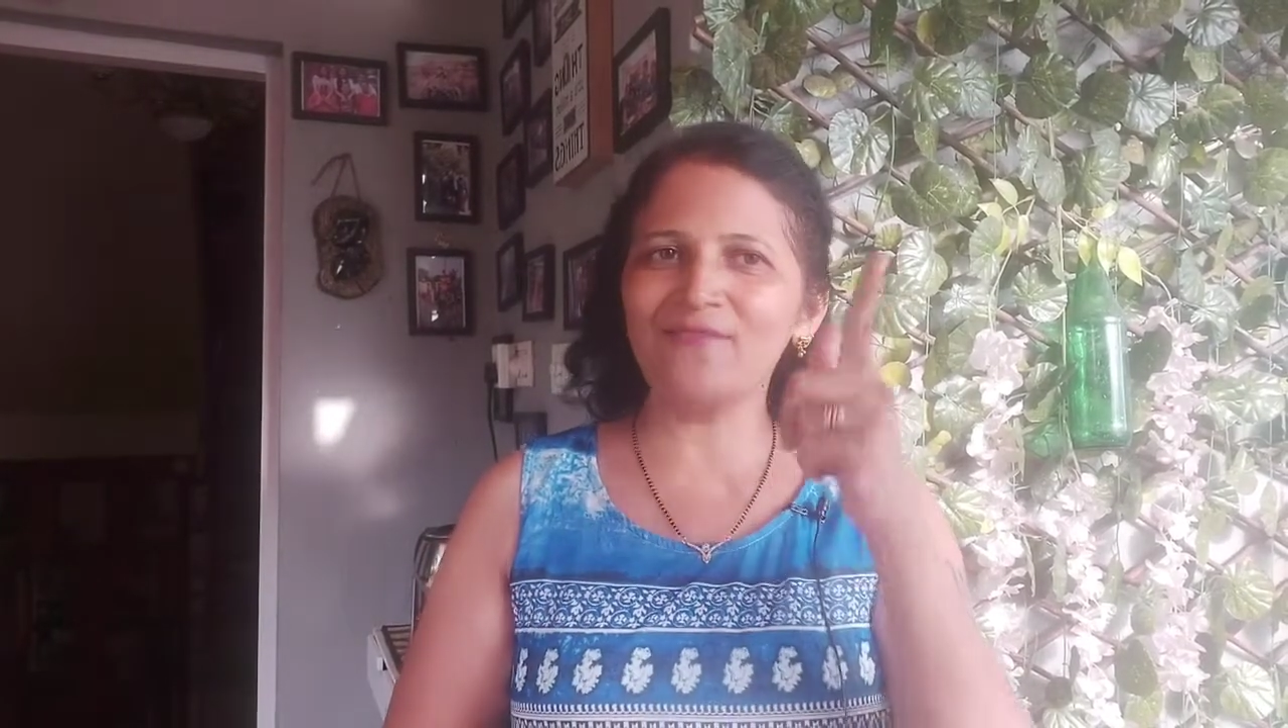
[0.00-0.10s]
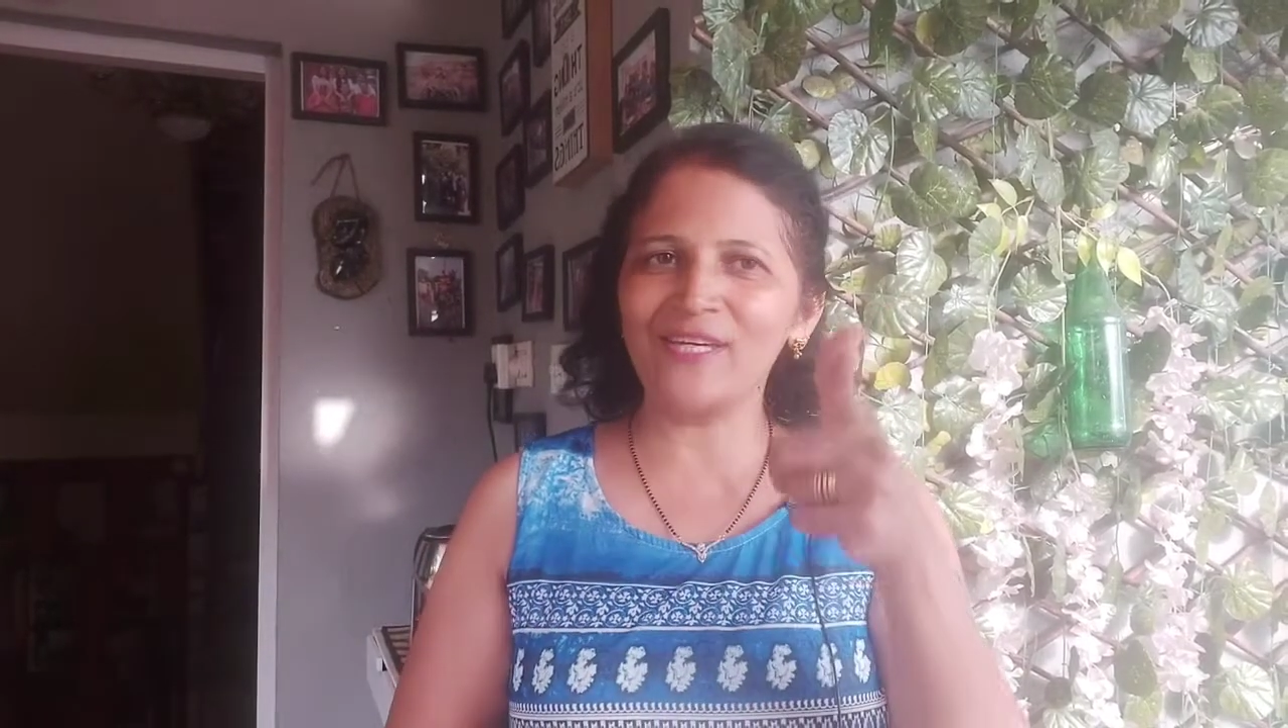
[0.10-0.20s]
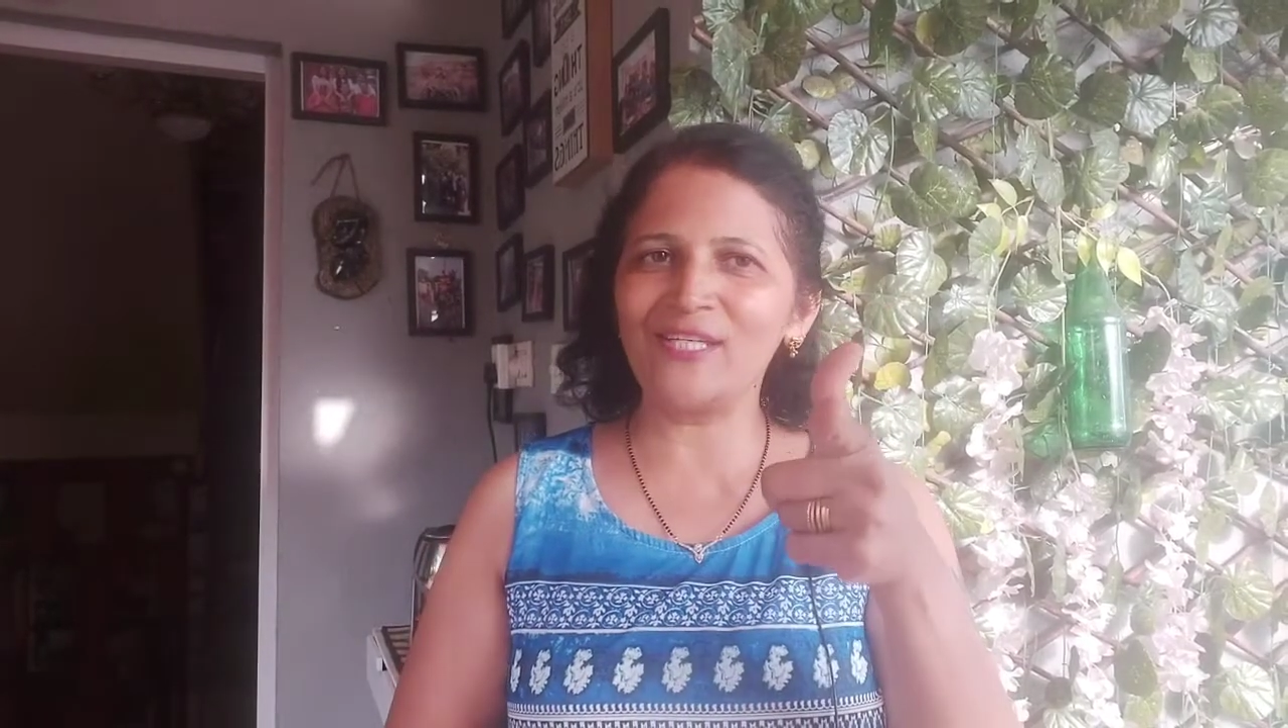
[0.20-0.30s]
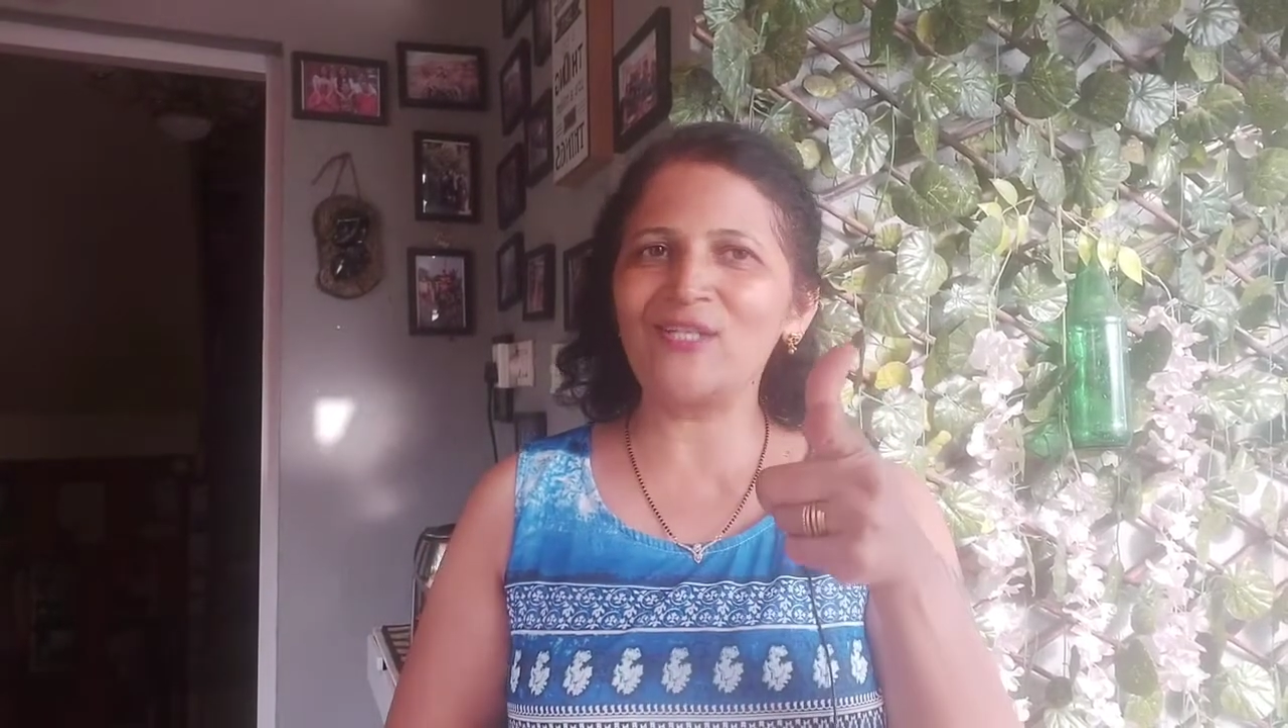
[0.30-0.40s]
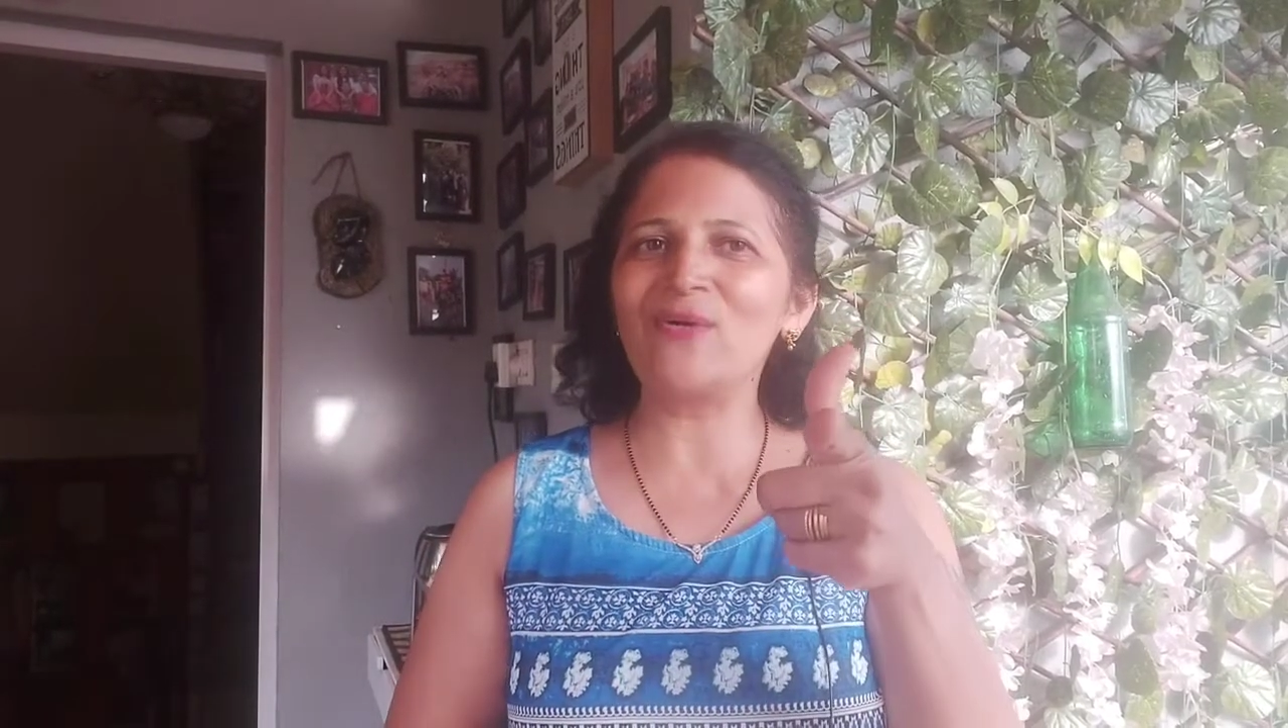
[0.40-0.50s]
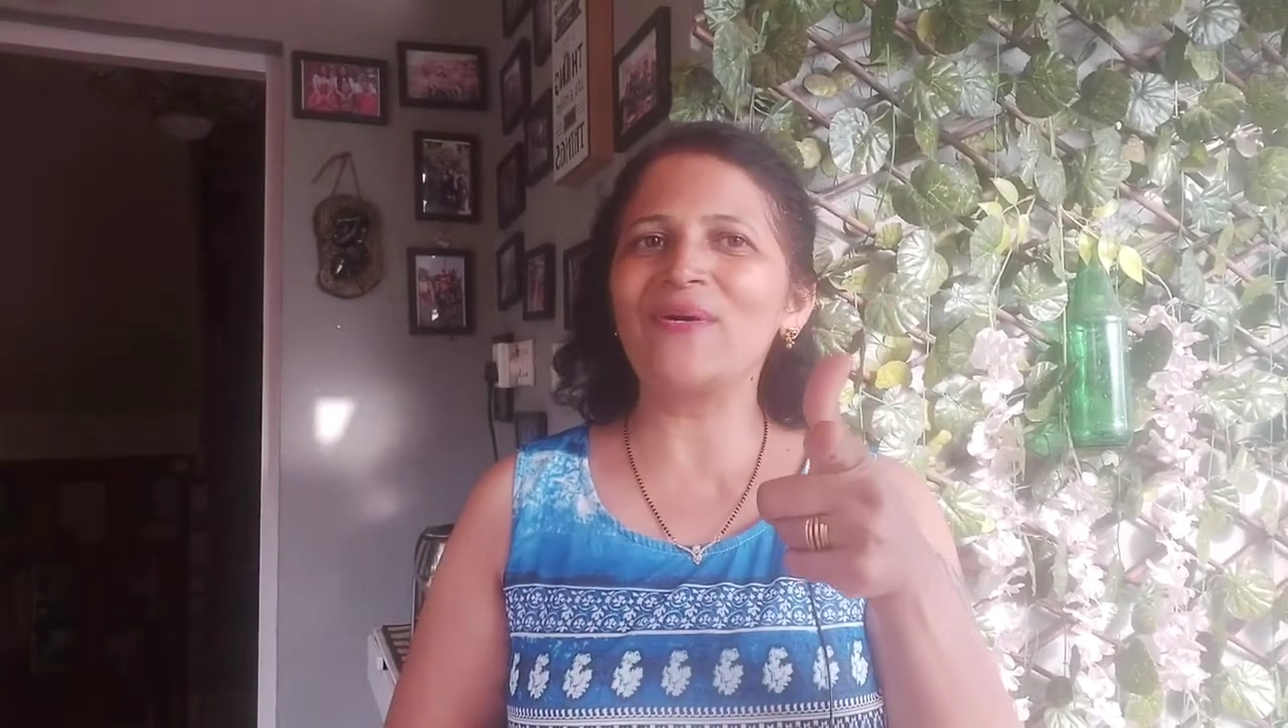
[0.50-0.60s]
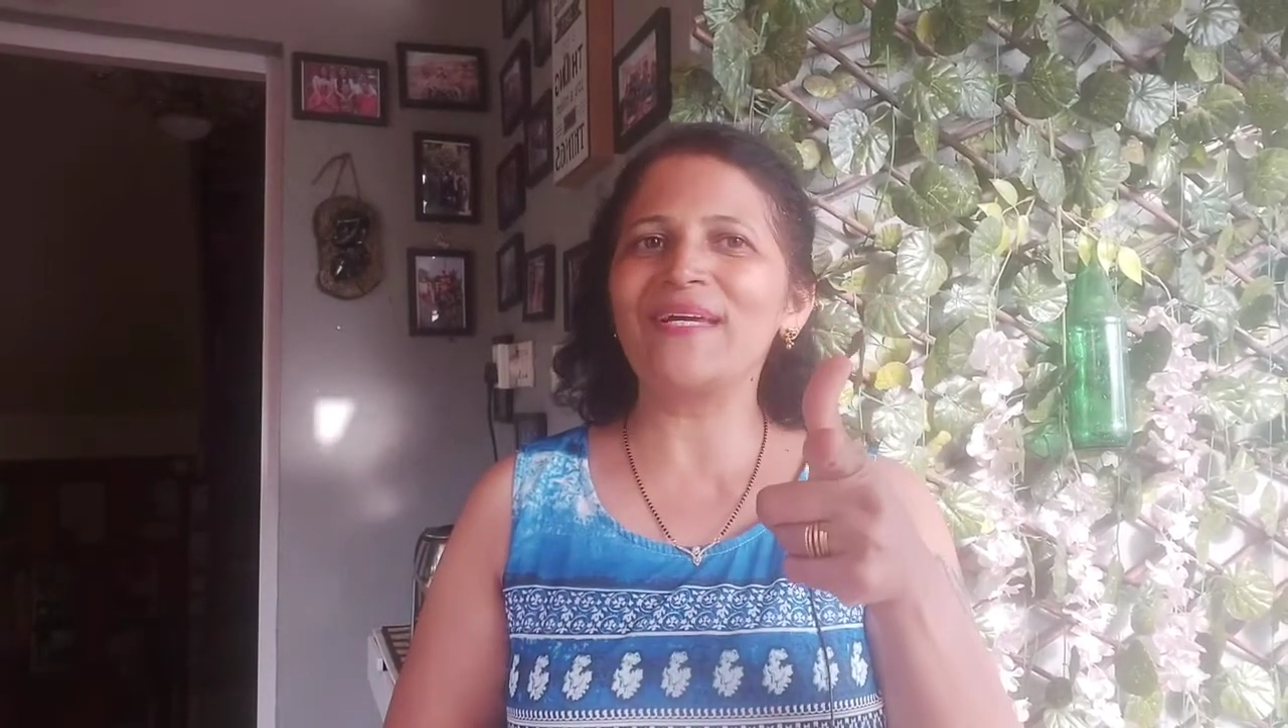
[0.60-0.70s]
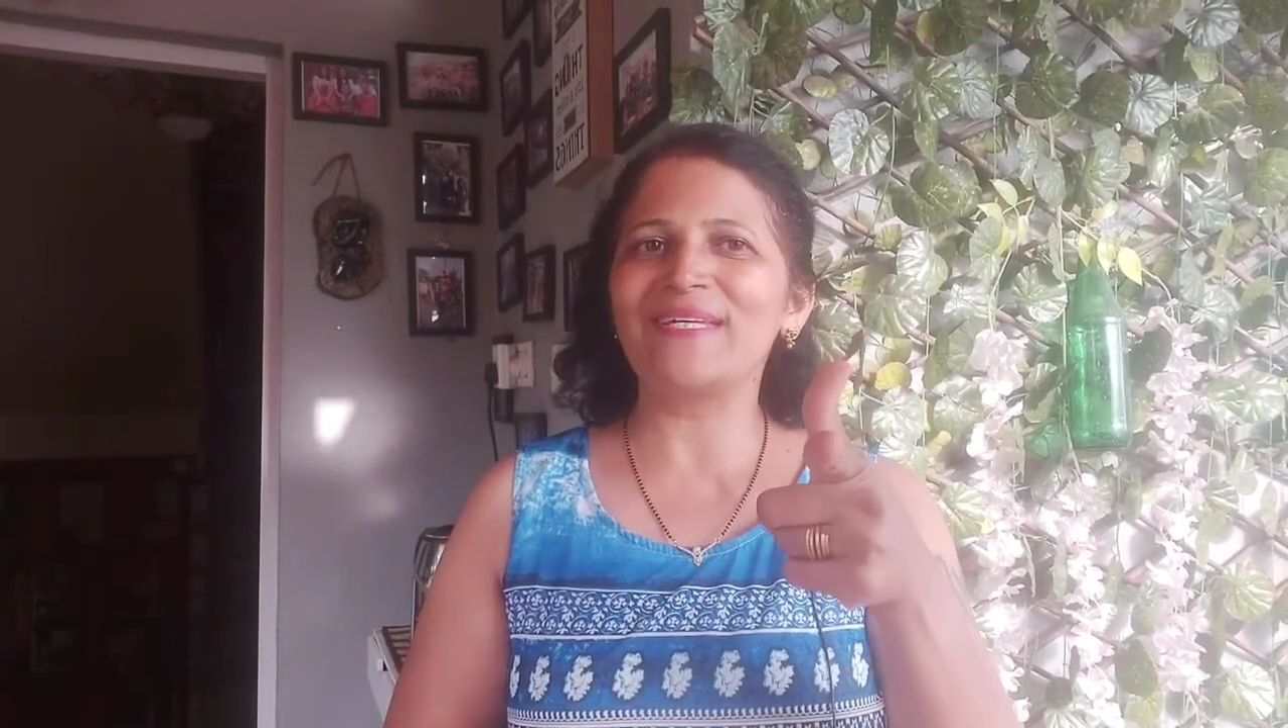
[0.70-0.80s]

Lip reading: video